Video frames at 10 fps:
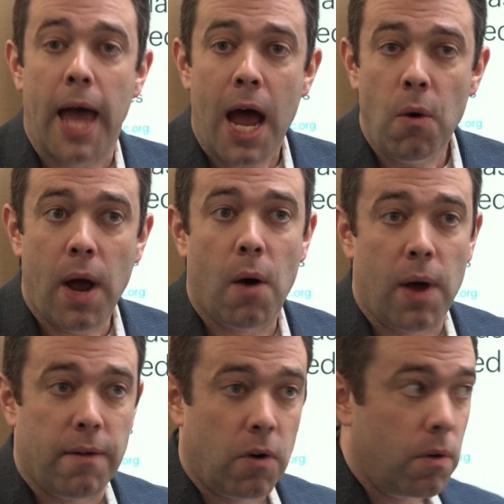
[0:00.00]
Now,
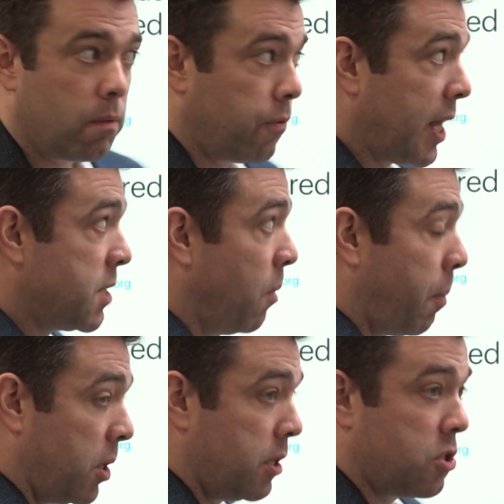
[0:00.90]
however, flexible
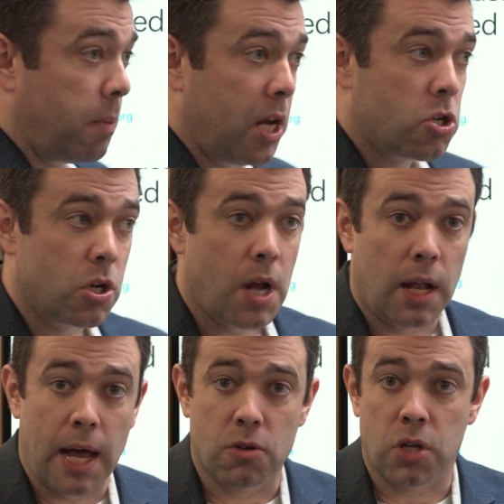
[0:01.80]
participation
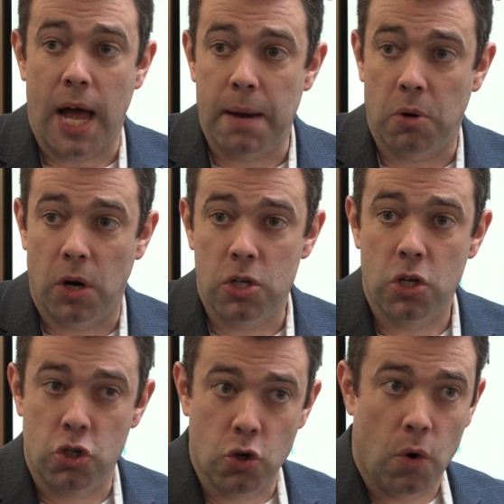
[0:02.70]
allows libraries
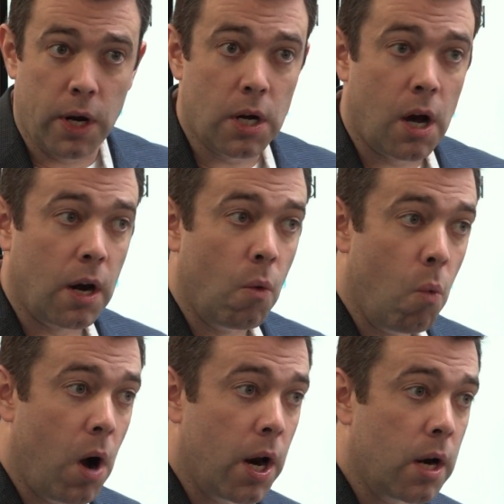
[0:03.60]
to join on a
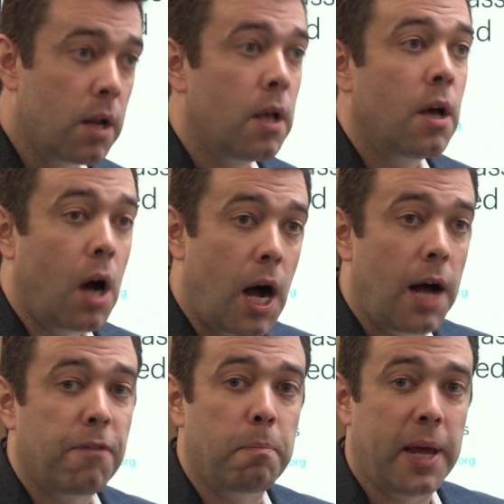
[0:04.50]

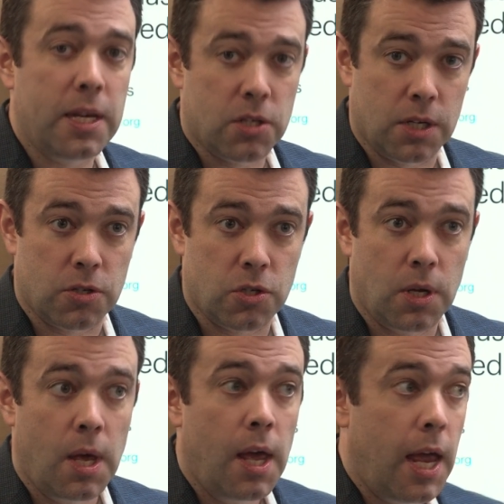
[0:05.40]
one-off
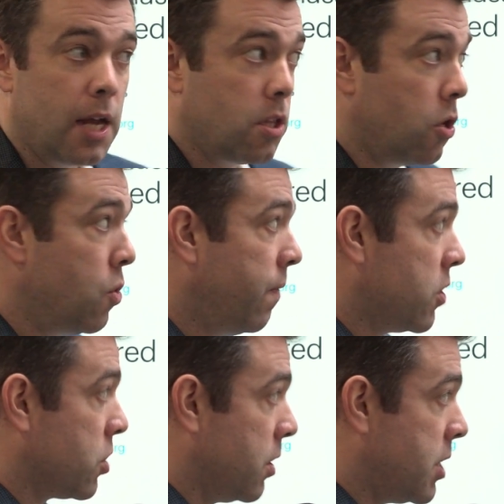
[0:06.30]
basis, and the new
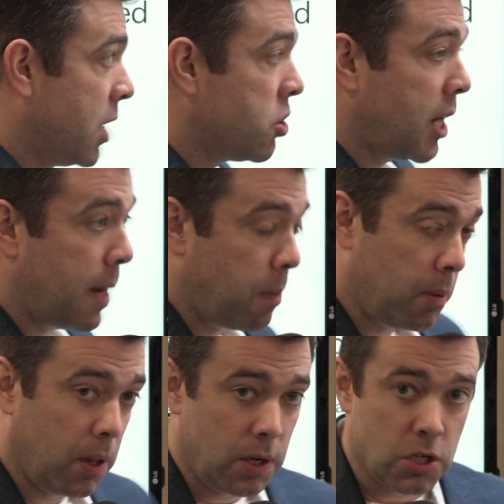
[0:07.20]
visualization
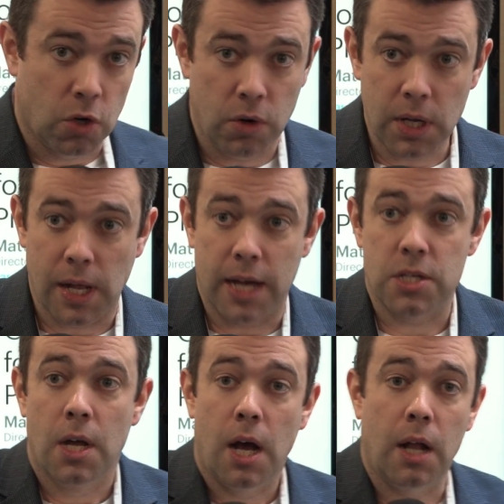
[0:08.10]
capabilities in
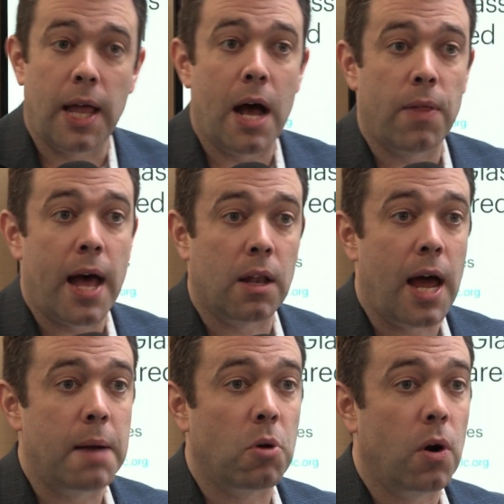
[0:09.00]
GreenGlass allow that
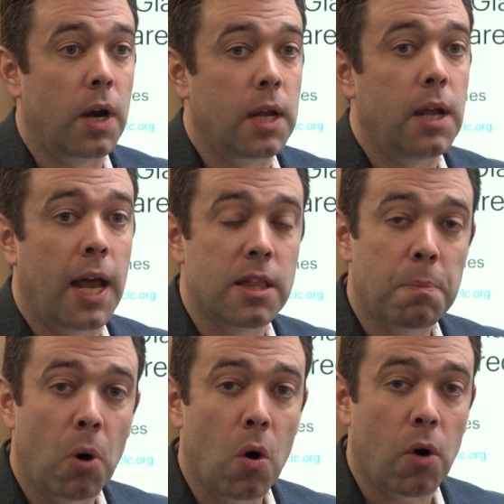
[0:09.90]
library and the
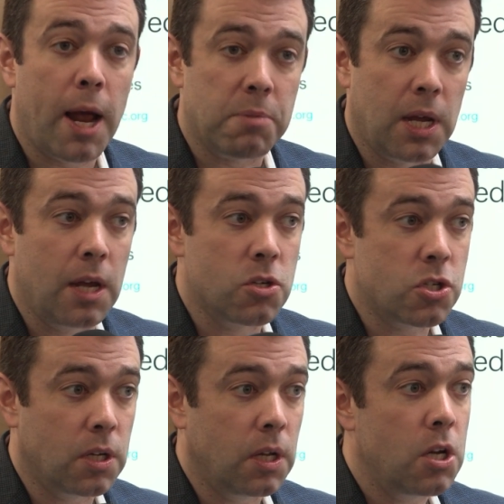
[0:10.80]
program to
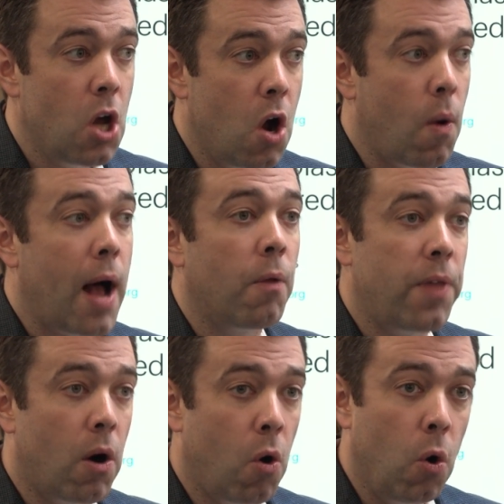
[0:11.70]
instantly know how
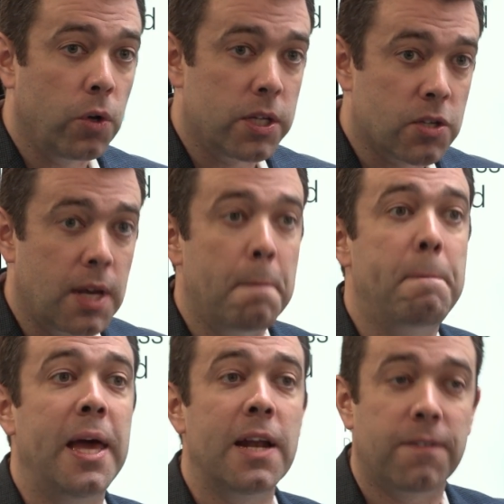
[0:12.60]
their holdings can
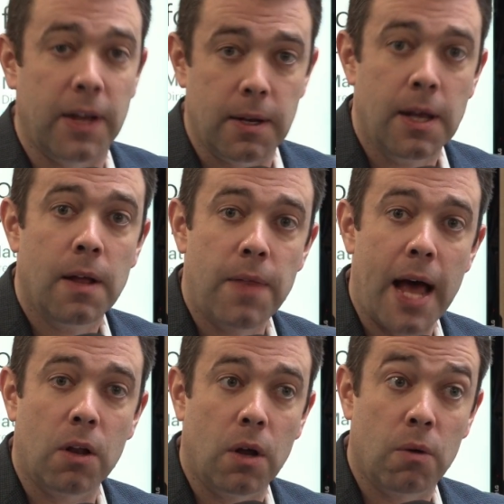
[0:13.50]
benefit that